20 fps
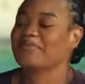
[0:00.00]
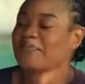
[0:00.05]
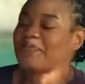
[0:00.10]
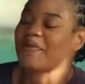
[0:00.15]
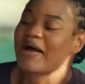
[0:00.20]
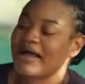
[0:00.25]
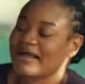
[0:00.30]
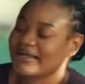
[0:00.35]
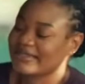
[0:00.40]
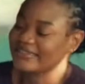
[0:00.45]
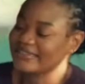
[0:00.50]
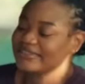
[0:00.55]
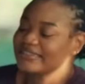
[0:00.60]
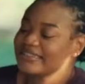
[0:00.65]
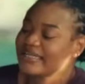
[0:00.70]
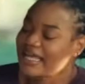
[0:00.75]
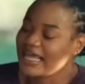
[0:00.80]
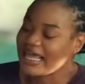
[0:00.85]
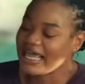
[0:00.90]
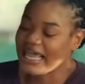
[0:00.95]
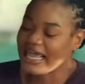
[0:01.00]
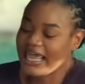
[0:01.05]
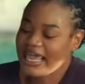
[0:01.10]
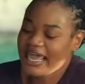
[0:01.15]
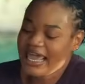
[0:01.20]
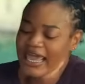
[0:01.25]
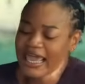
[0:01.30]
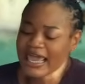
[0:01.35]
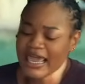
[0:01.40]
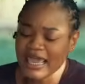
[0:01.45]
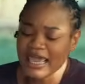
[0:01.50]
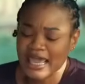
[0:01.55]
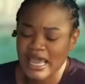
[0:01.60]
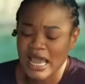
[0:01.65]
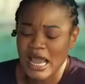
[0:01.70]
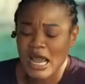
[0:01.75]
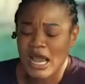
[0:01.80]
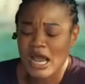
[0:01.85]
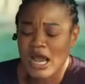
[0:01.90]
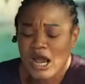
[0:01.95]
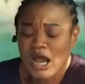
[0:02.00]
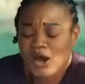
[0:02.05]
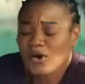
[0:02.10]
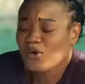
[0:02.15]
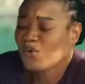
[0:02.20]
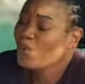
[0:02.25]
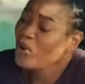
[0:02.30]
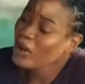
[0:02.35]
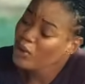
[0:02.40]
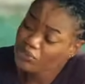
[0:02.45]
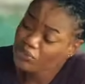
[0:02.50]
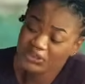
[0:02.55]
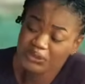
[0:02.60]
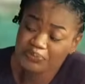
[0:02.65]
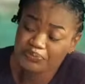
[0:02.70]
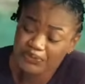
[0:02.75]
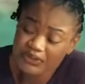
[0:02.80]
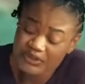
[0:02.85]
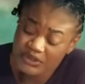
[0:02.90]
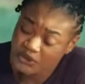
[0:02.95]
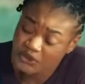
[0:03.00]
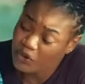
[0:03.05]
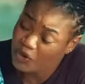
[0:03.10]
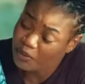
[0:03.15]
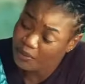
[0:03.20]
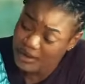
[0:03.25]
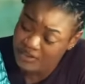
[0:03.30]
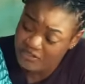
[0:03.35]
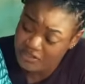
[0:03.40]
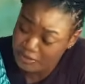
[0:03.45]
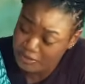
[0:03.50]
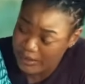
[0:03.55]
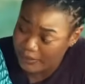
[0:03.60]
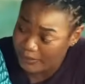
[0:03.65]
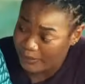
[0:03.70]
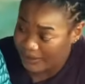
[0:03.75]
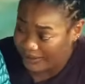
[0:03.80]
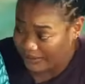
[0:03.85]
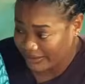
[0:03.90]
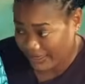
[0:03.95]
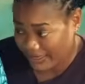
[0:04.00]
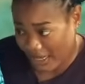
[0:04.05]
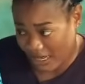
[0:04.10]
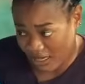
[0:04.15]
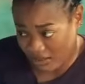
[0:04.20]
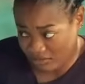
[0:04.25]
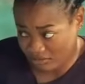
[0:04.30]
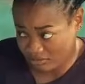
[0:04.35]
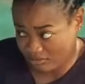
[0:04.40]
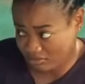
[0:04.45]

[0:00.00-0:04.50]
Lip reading: Papa, when will the prince come back from America?